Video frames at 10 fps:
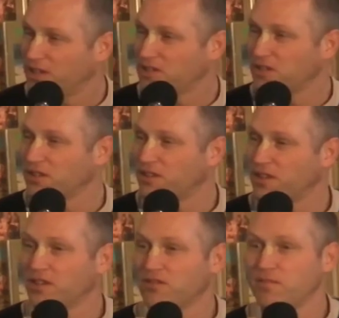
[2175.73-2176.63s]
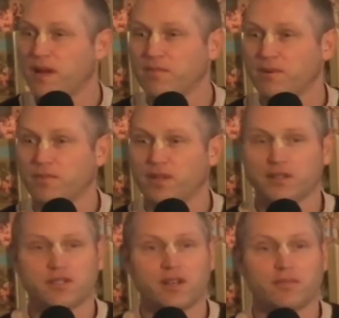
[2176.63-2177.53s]
it's a good thing to remember,
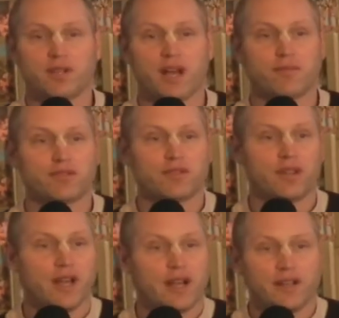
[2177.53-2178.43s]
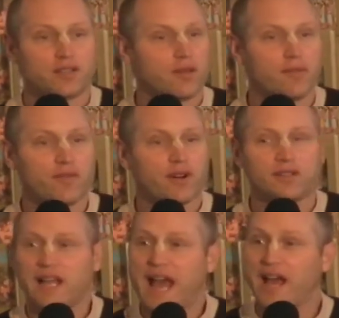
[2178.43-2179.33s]
because sometimes some of our
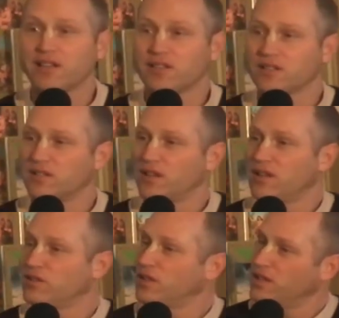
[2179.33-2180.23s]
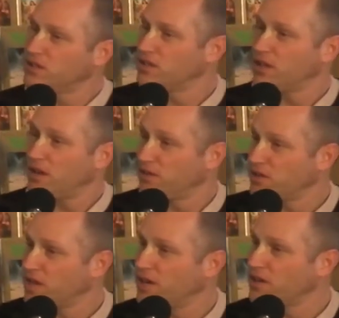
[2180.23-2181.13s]
tasks on
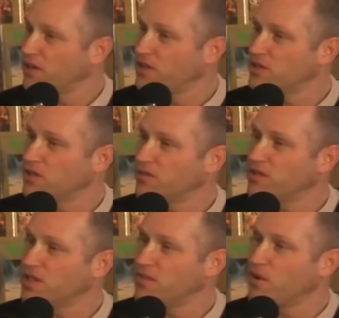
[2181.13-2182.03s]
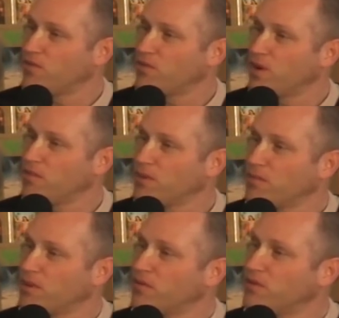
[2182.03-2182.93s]
the sankirtan service seem
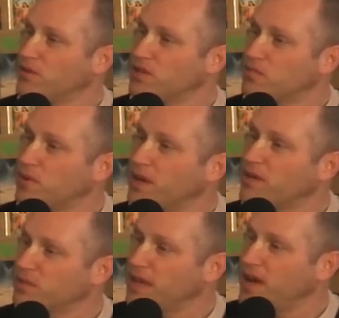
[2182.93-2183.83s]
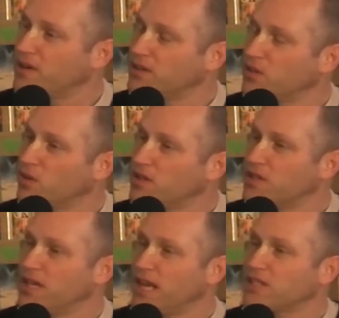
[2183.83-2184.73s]
overwhelming, but if you just break them down into what's
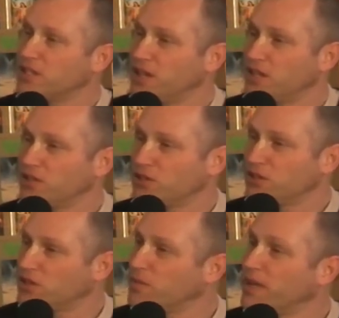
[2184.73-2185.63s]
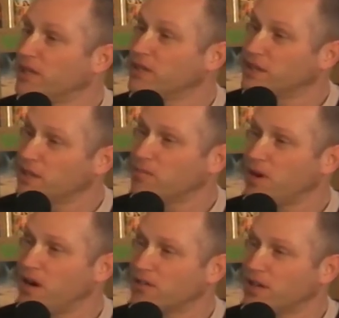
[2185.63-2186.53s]
the next inch, just make a little
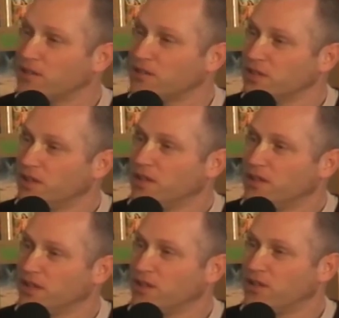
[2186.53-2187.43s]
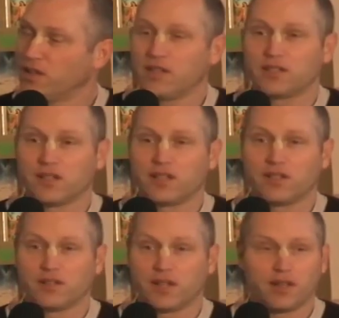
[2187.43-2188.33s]
progress, then you can easily
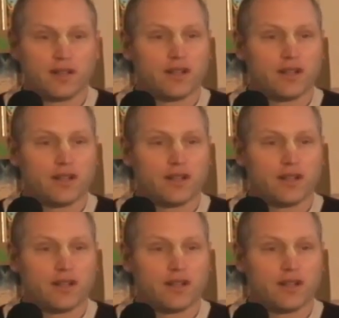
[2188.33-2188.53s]
do it.